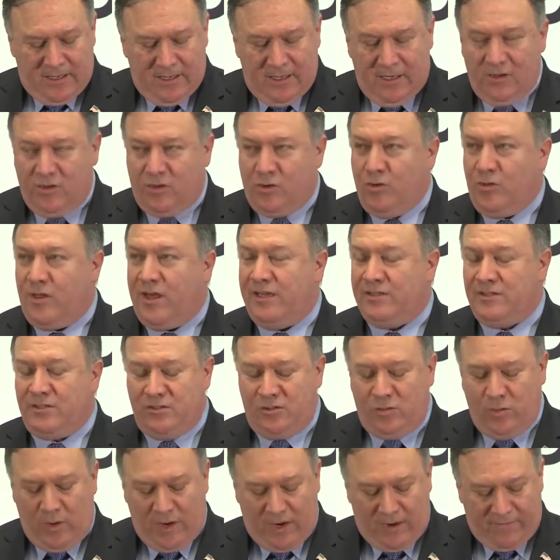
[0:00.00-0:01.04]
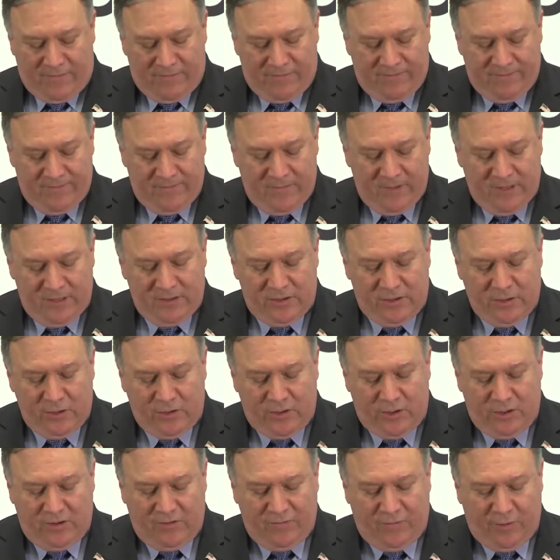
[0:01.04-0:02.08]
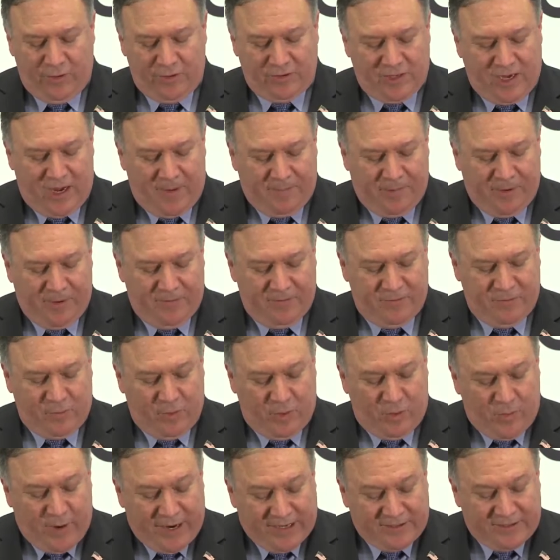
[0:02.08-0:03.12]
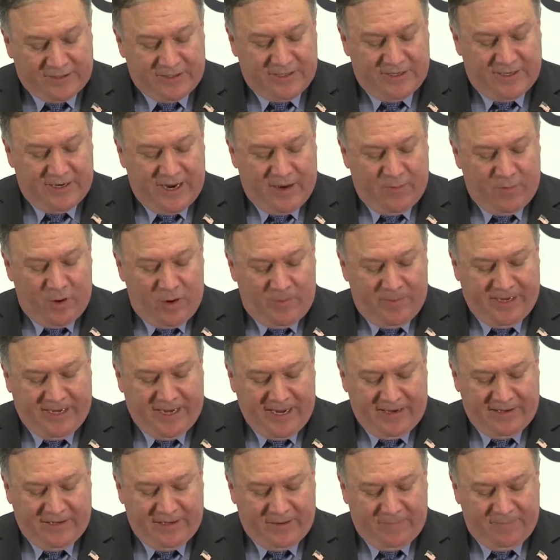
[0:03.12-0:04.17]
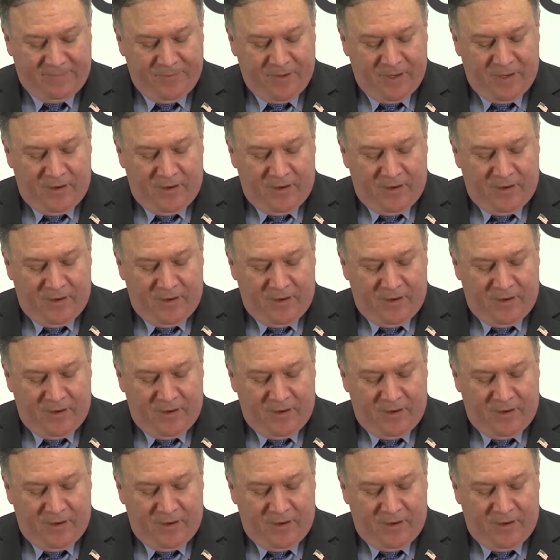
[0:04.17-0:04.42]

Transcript: In 2012, 2 Quds Force operatives were arrested in Nairobi, Kenya,